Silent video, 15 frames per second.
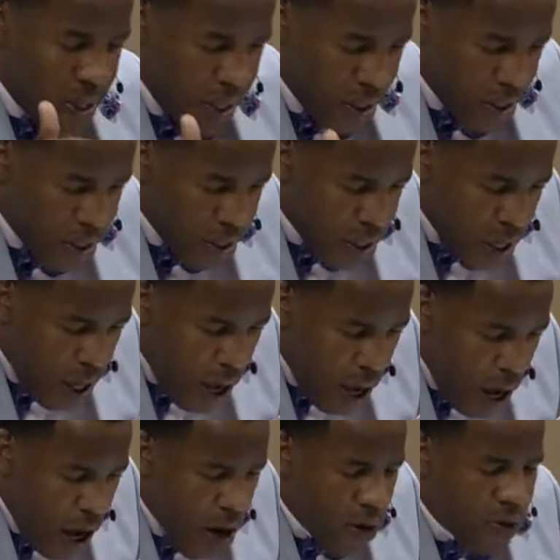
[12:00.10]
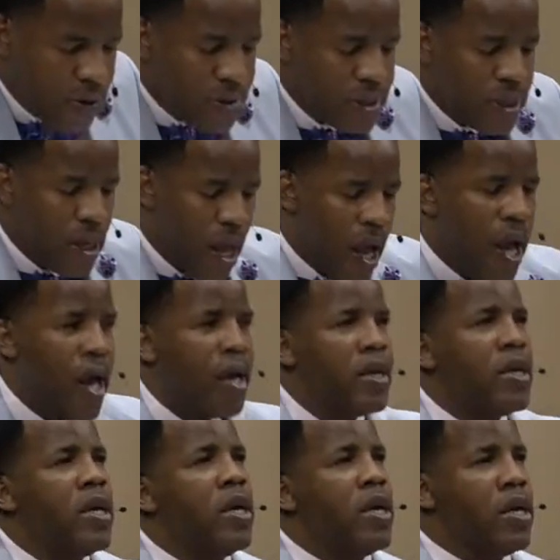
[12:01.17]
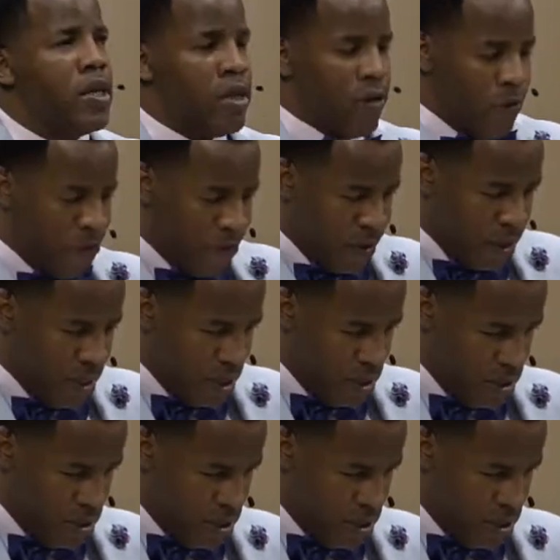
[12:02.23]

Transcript: in the house and in the field.